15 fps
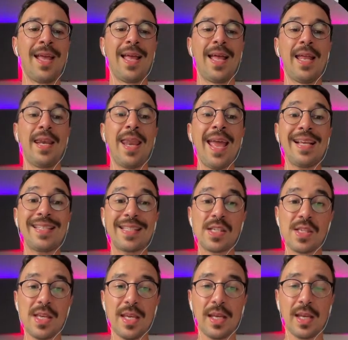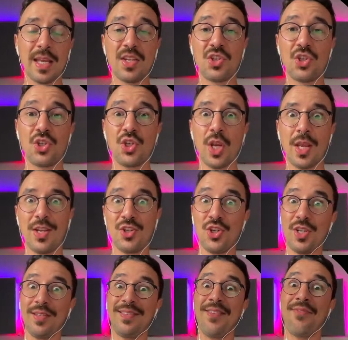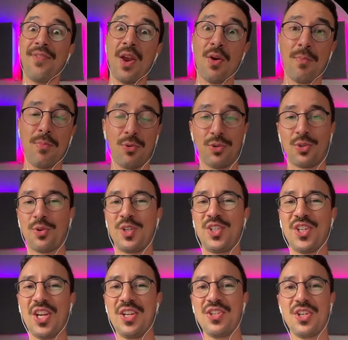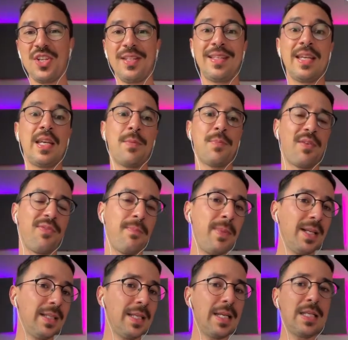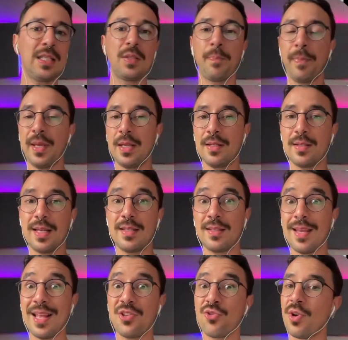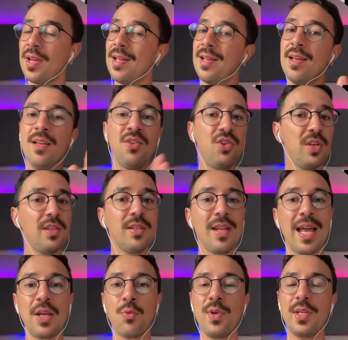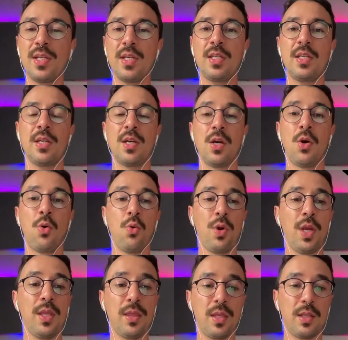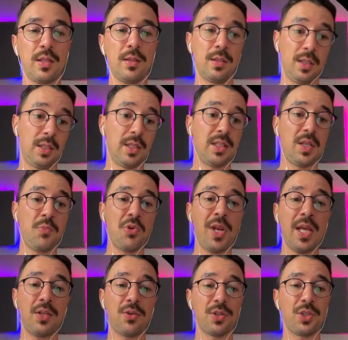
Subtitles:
Next thing is changing the variables or changing the number of buttons, pins, etc., just like we did in the simulator.